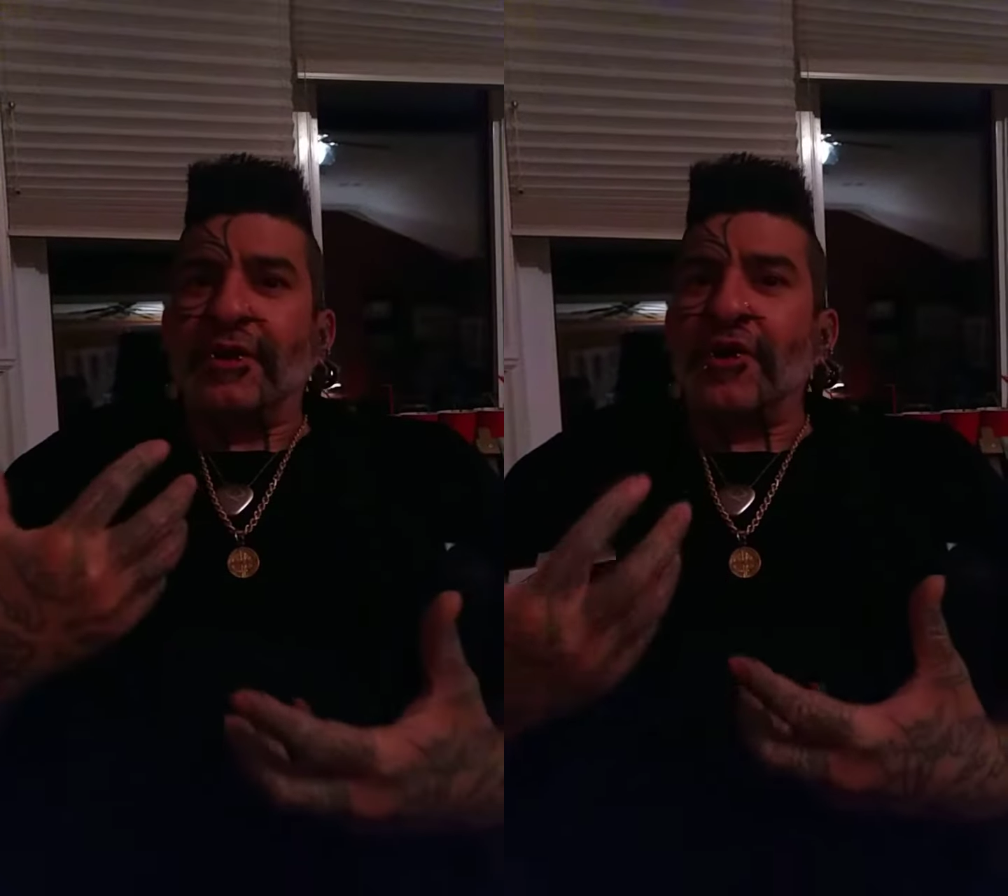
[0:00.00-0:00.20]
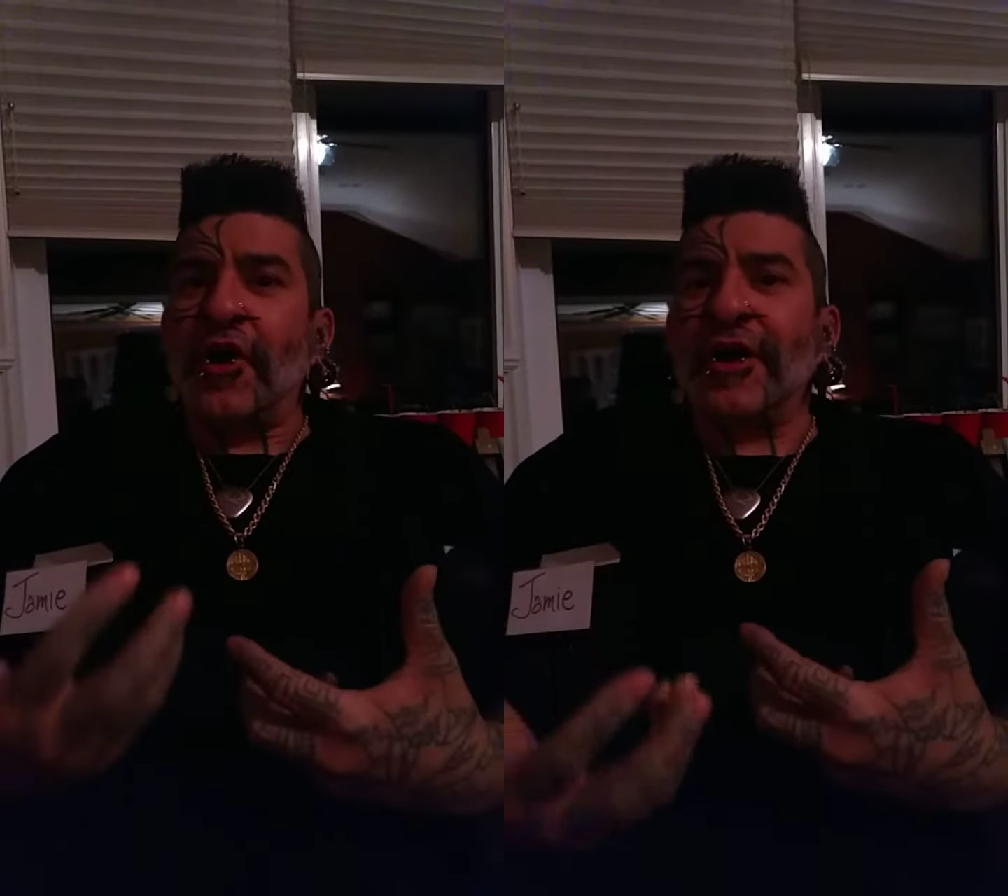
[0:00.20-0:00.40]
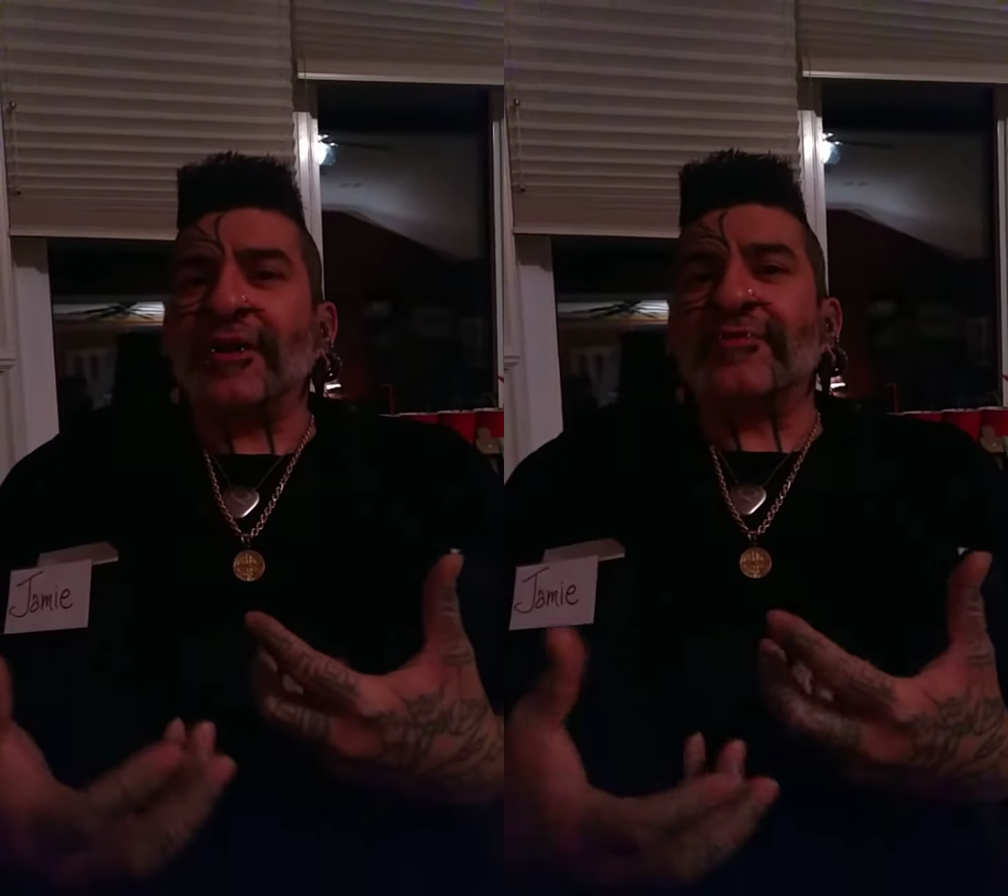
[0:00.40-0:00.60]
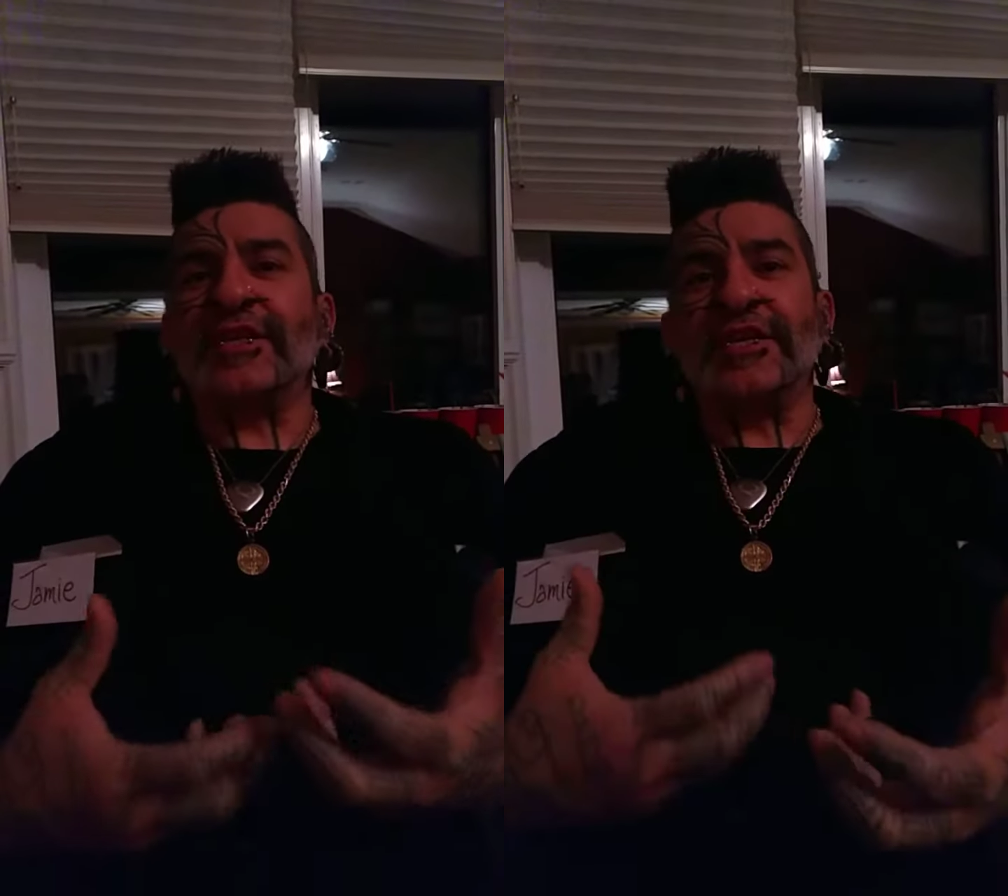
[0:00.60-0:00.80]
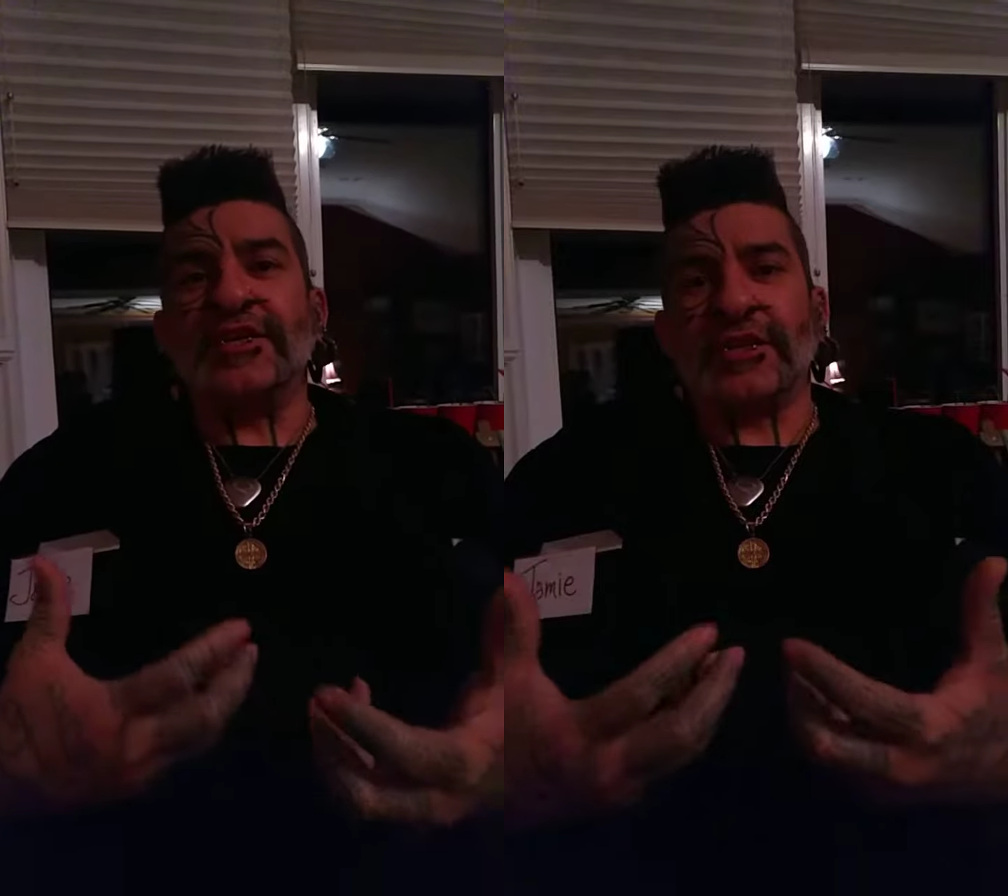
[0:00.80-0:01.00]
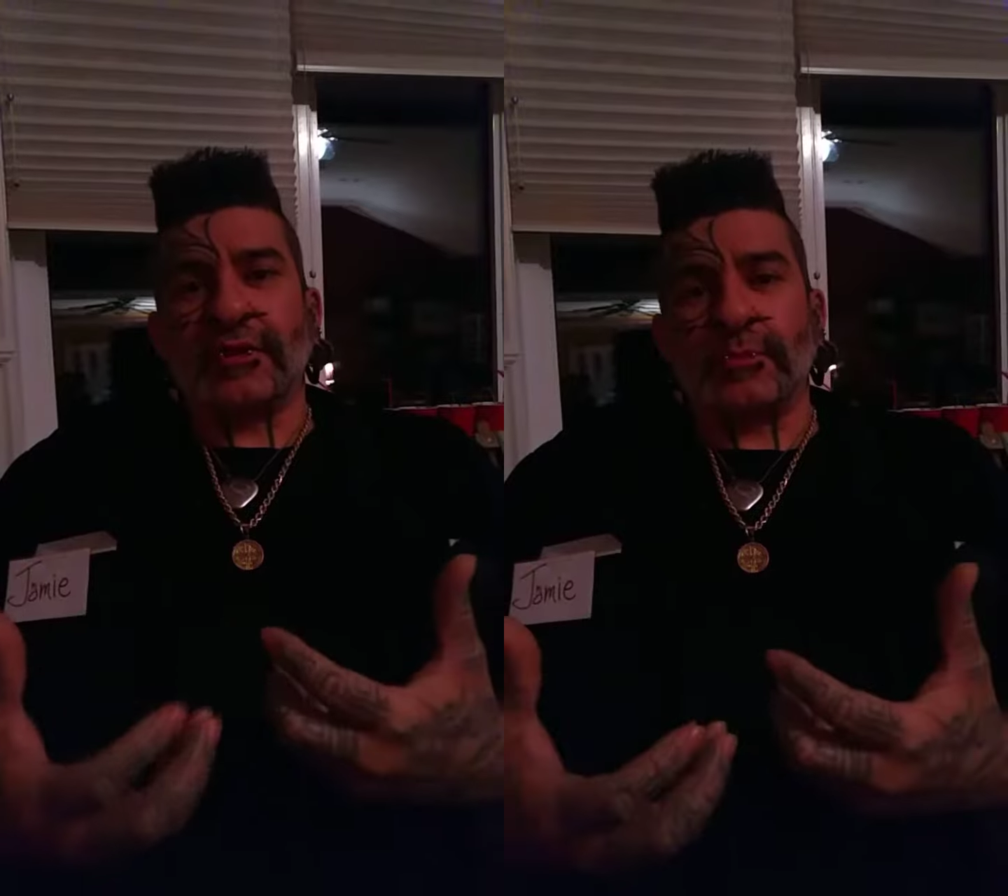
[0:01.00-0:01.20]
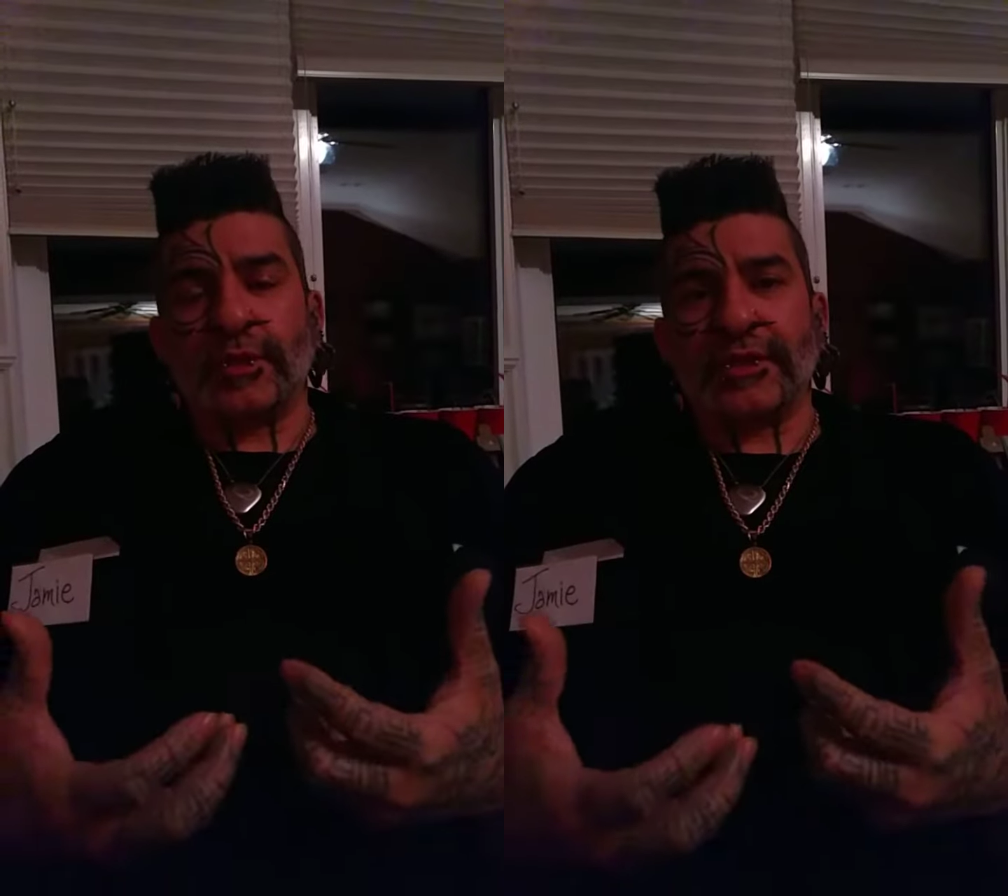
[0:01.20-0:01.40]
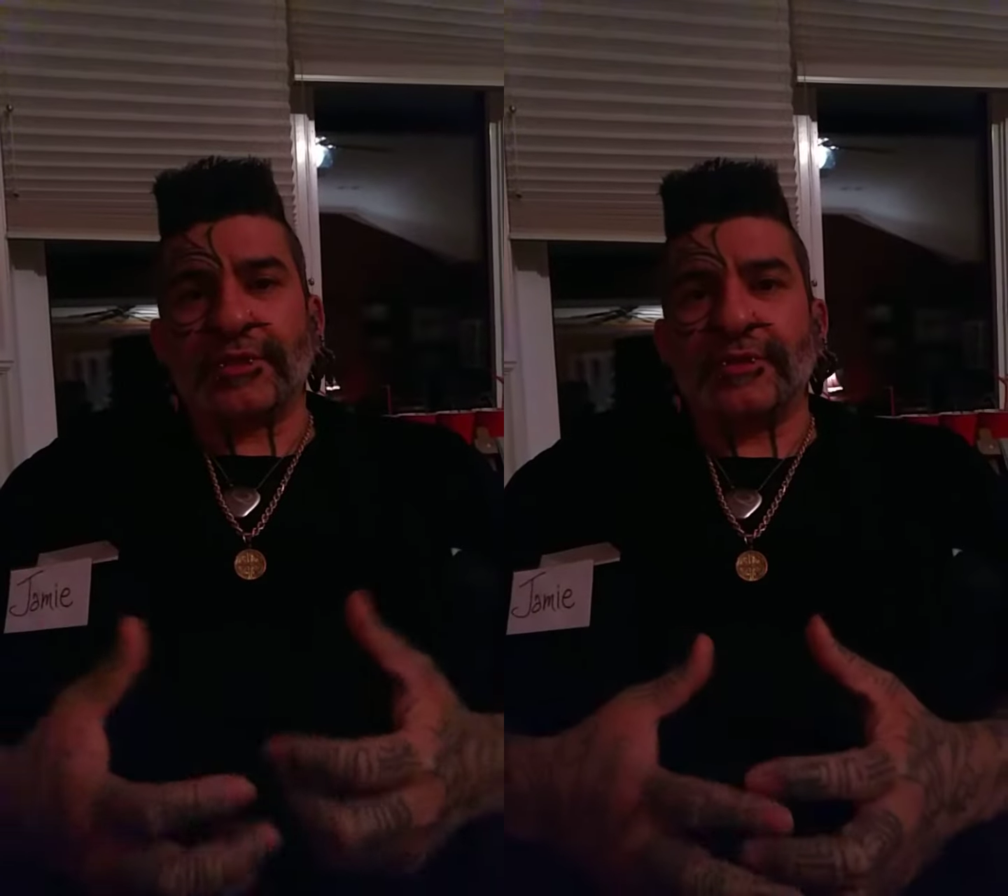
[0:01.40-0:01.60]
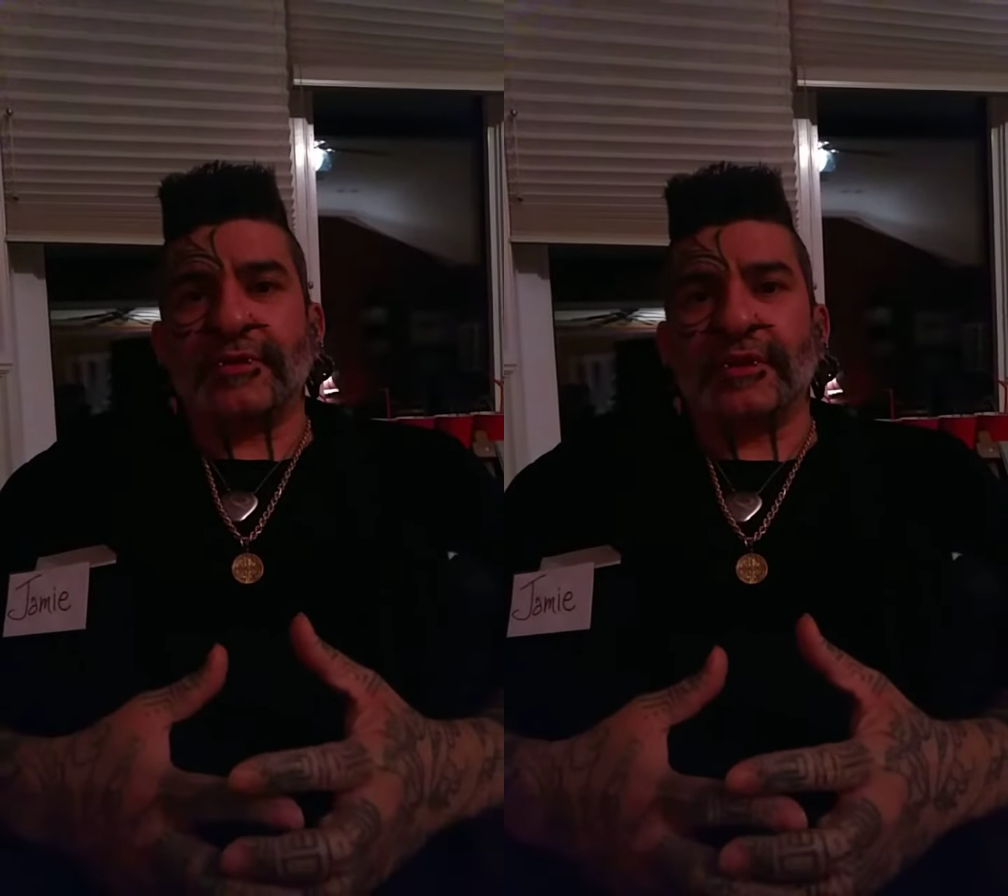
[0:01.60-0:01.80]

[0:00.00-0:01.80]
kind of teaching them this